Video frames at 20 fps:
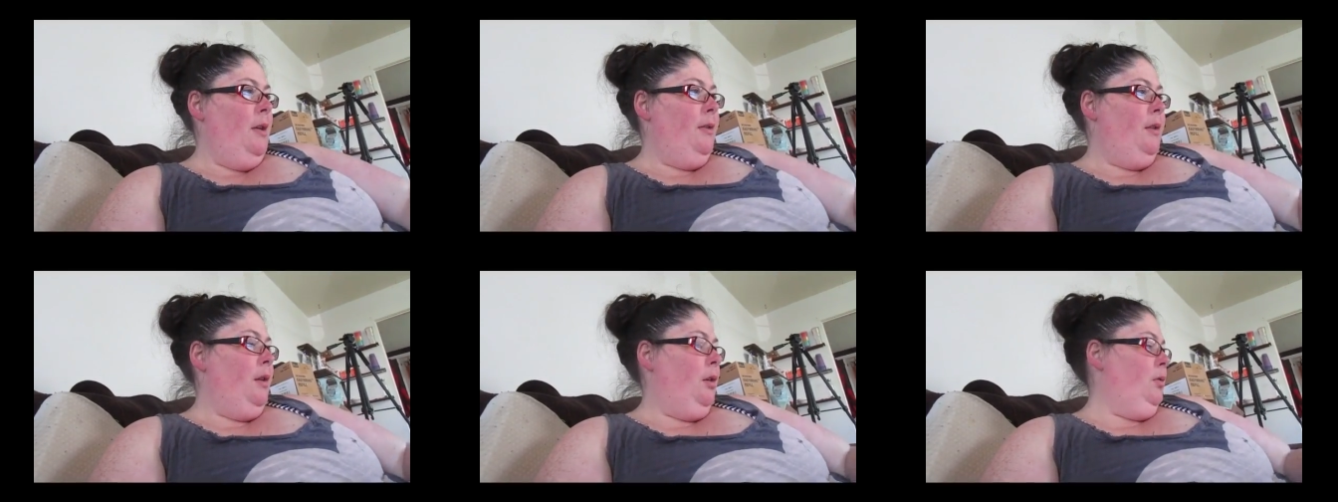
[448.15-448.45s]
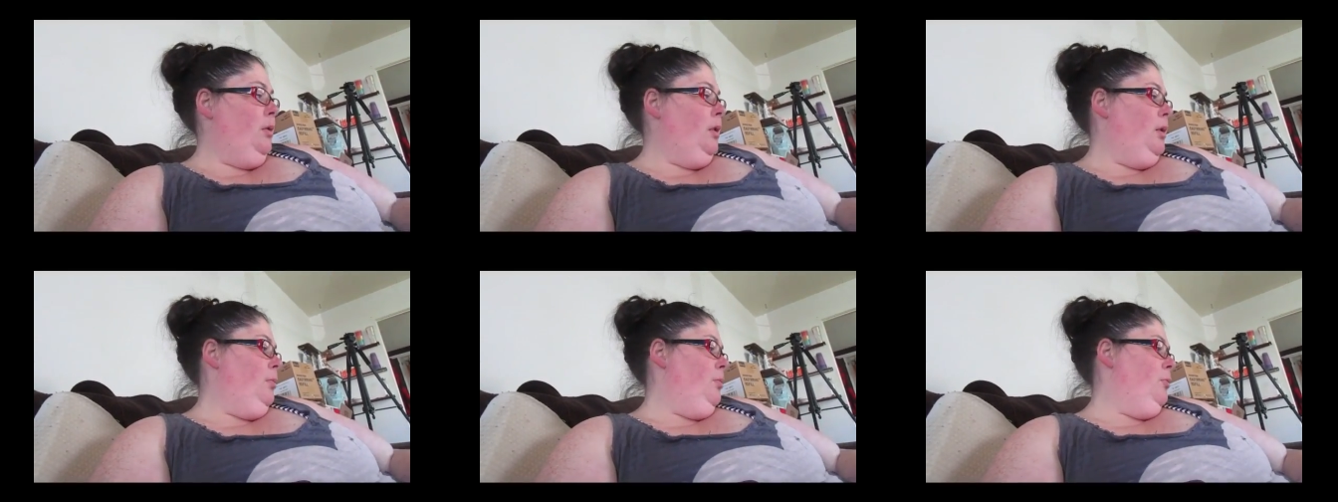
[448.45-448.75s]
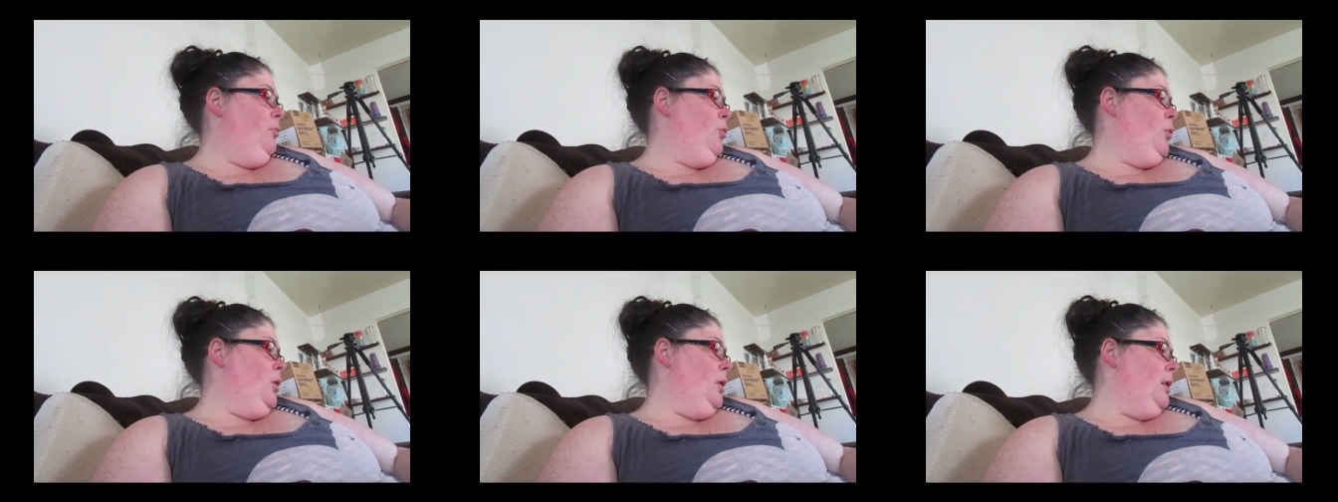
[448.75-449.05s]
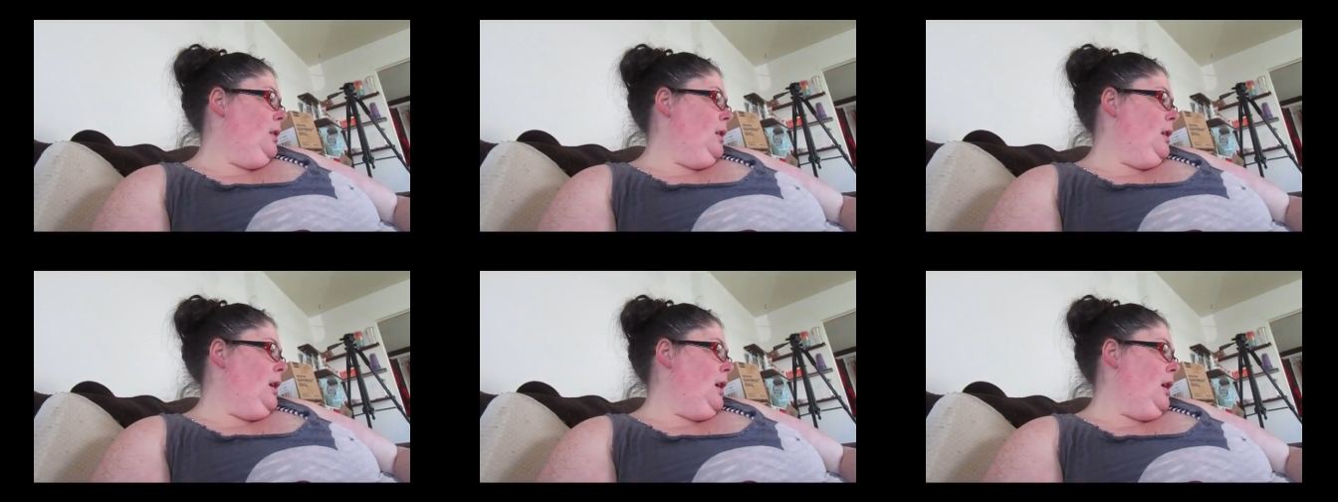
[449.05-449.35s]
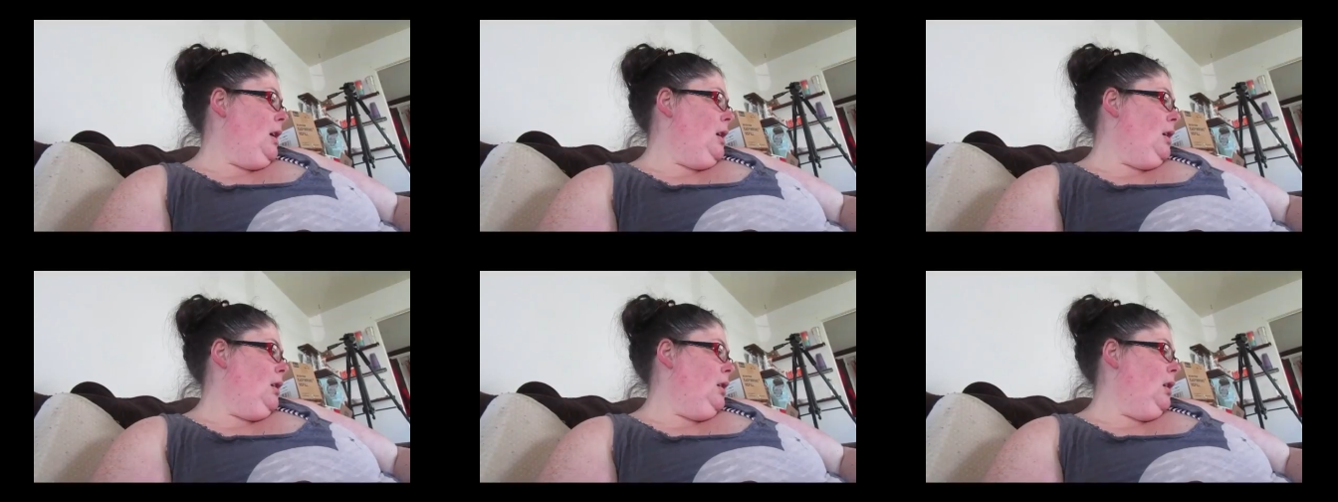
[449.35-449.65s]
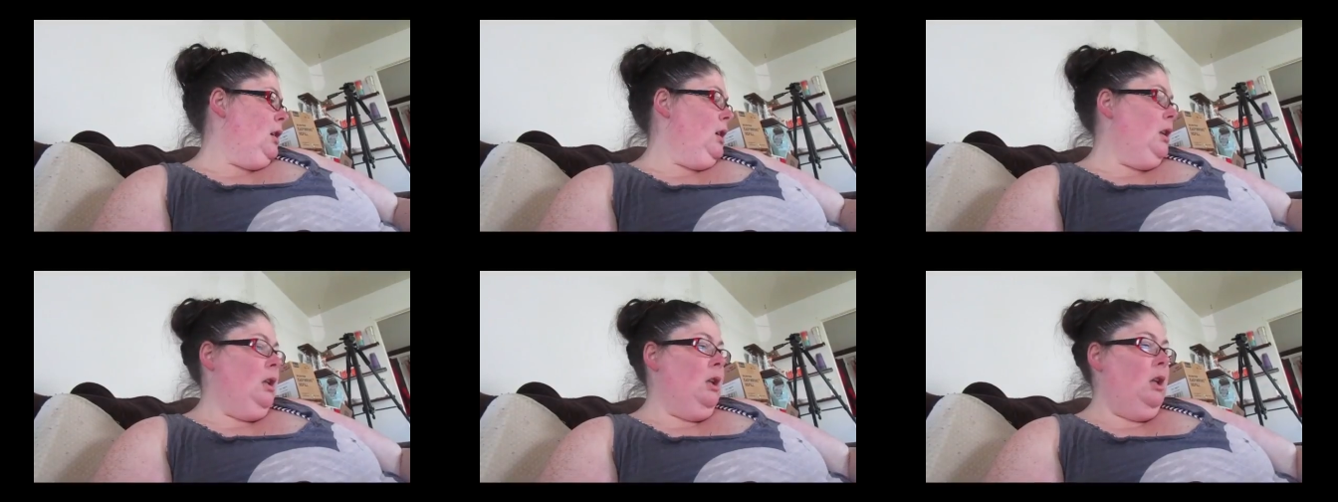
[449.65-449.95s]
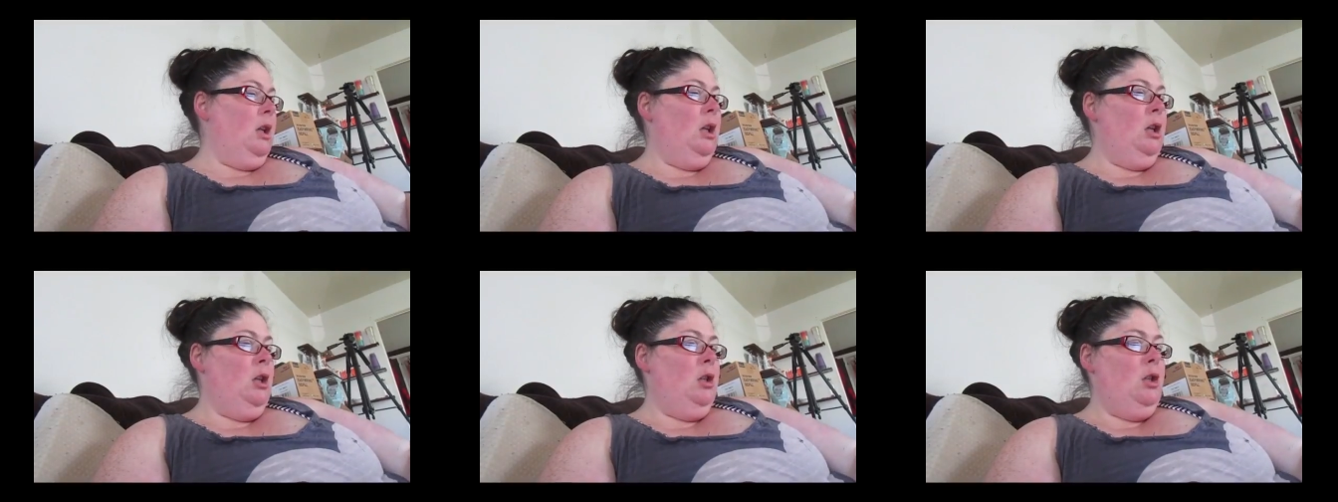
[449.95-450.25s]
The only one that had an
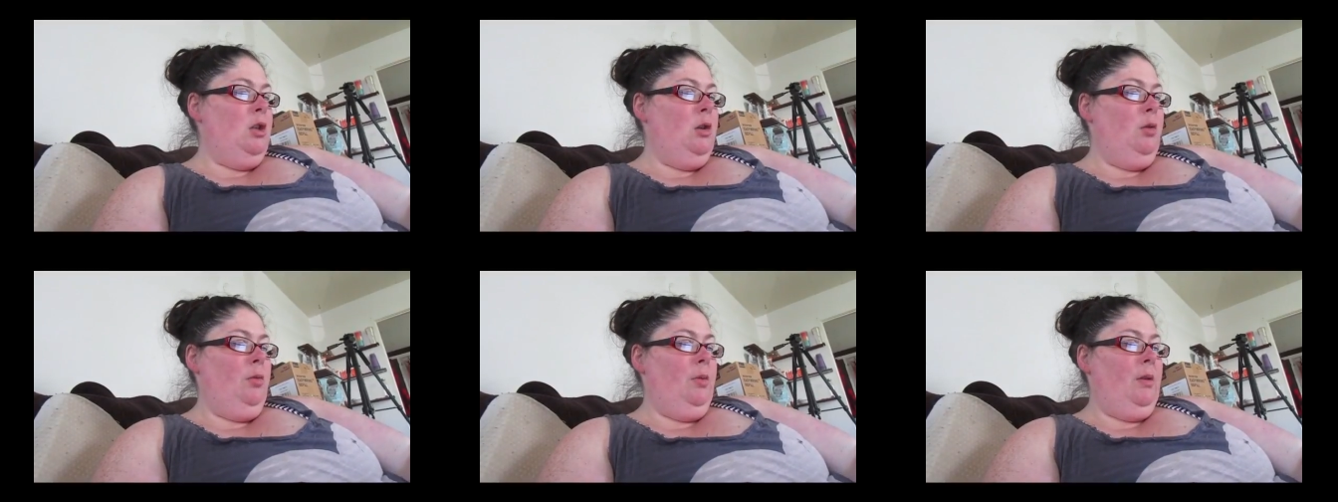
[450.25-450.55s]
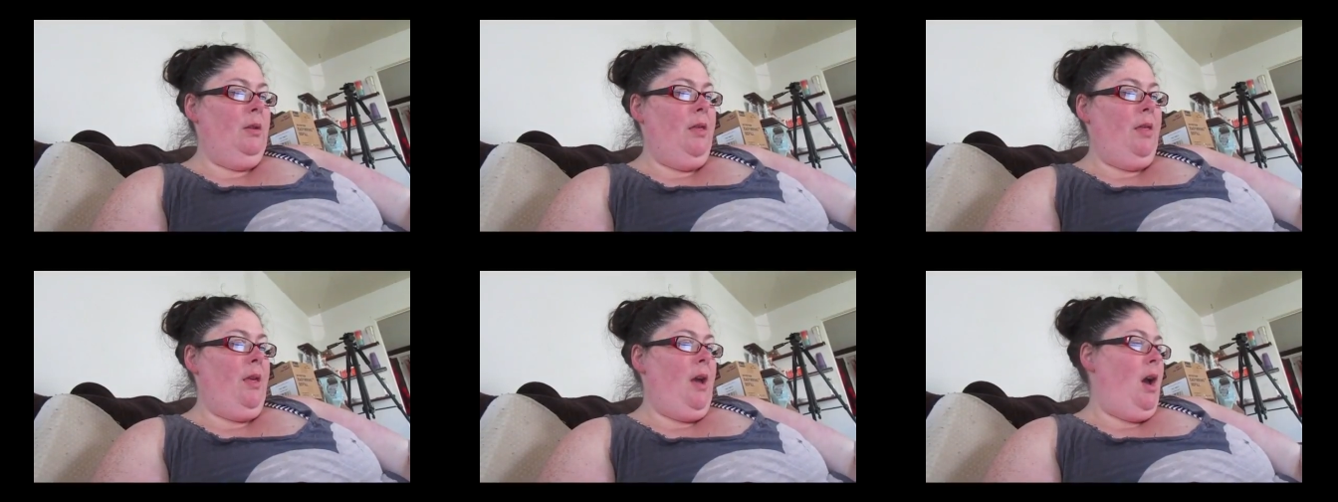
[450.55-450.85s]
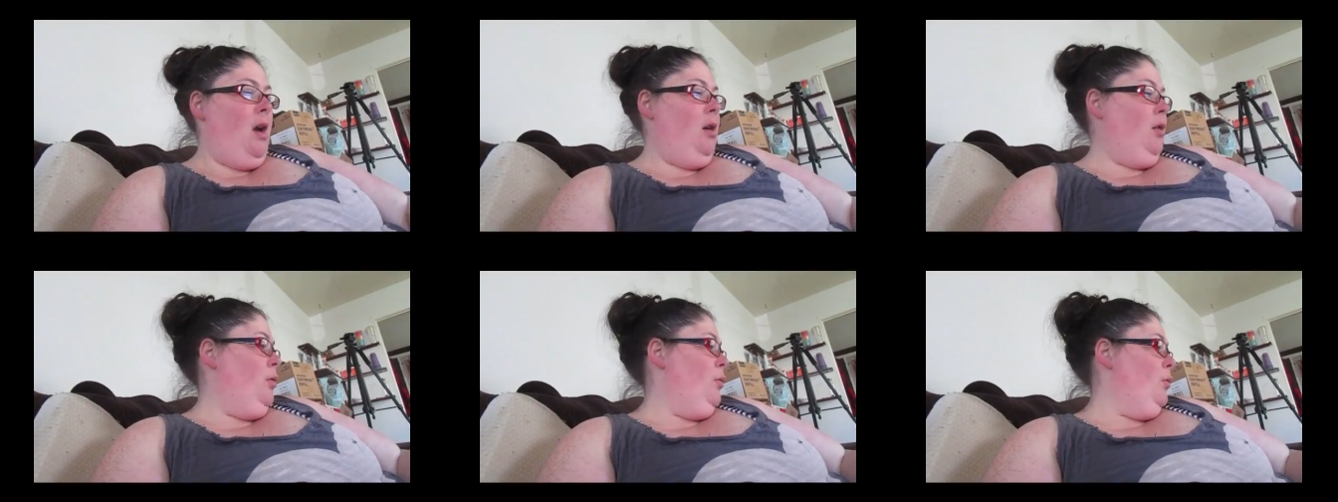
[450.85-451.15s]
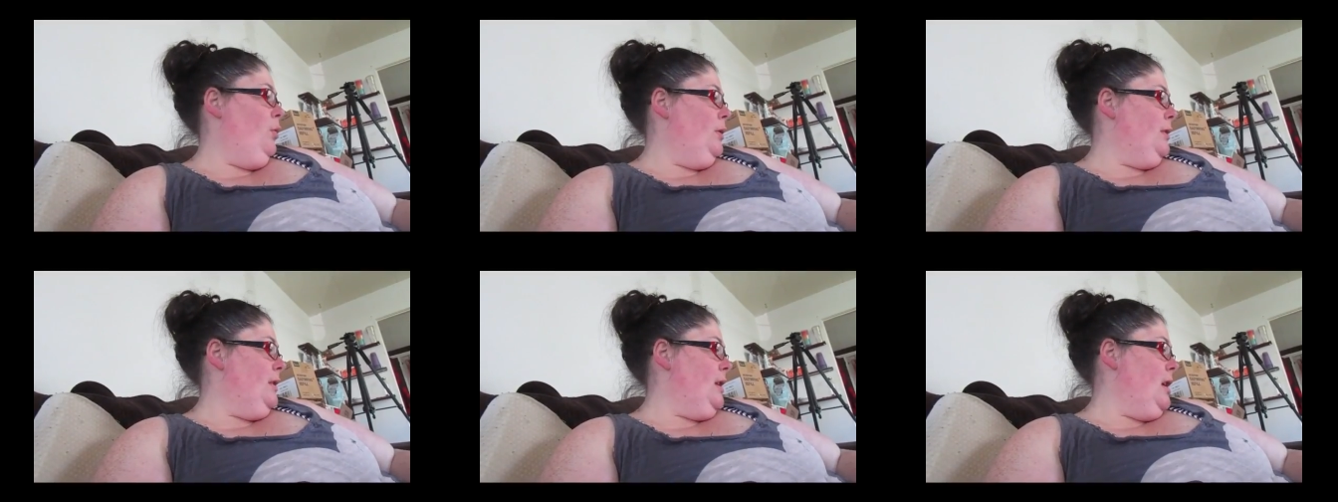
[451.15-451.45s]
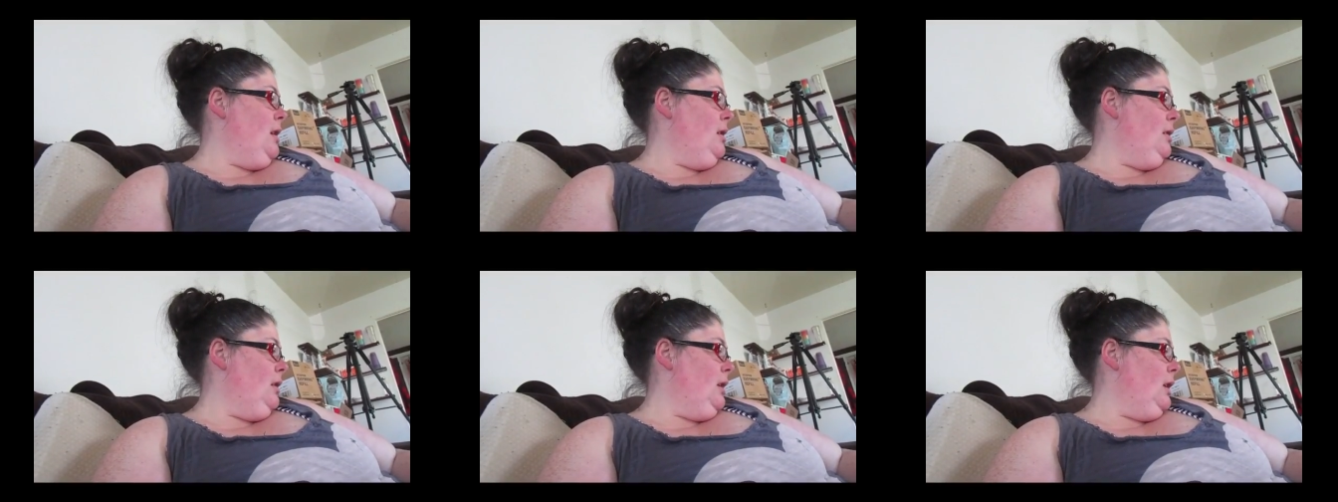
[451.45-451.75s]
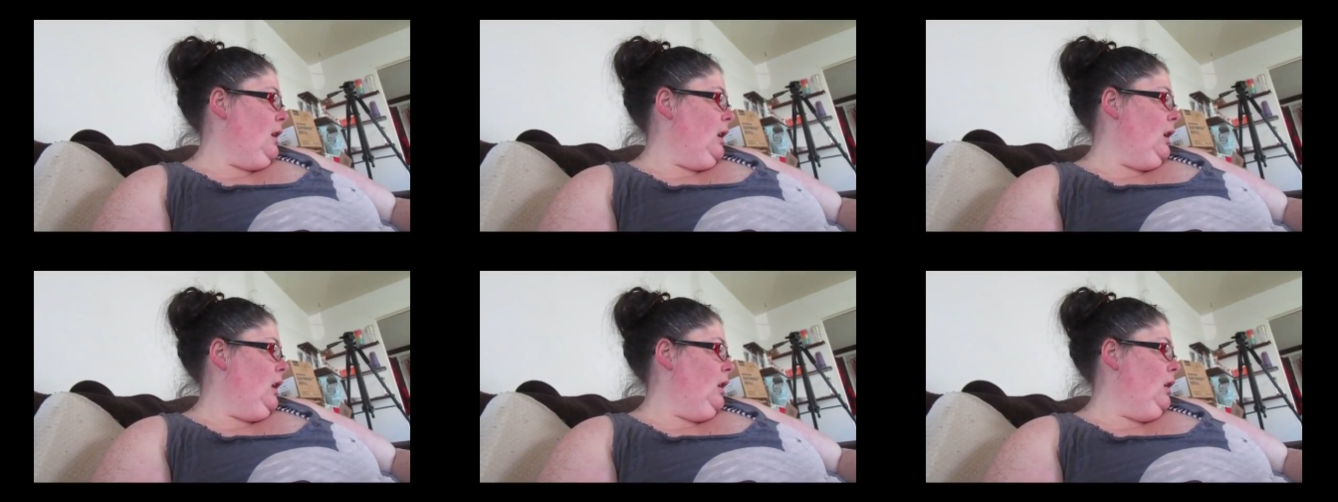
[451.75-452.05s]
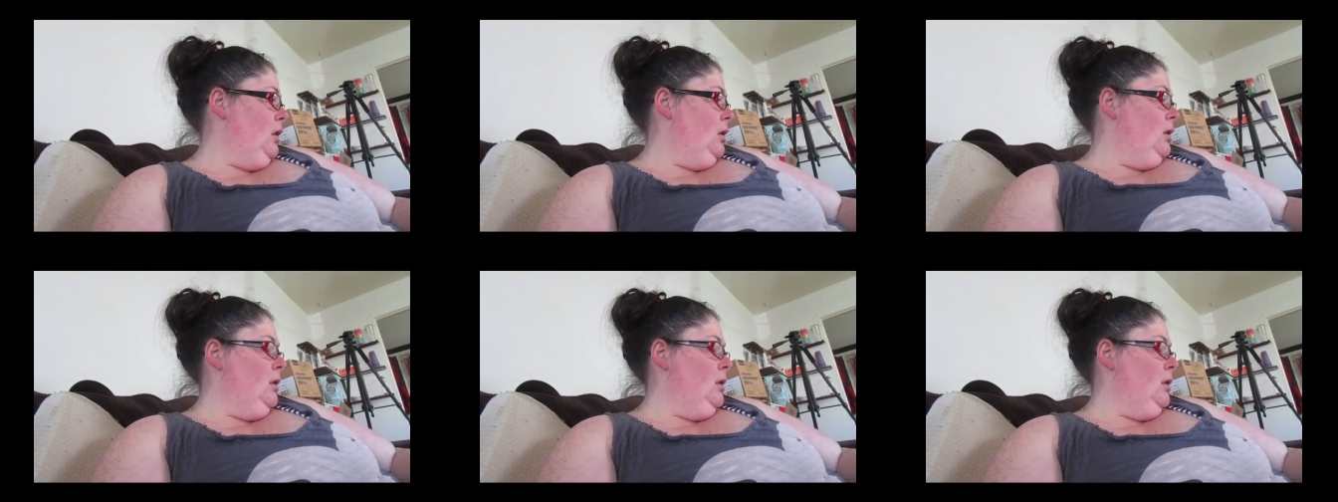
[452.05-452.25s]
issue with that was Anthony.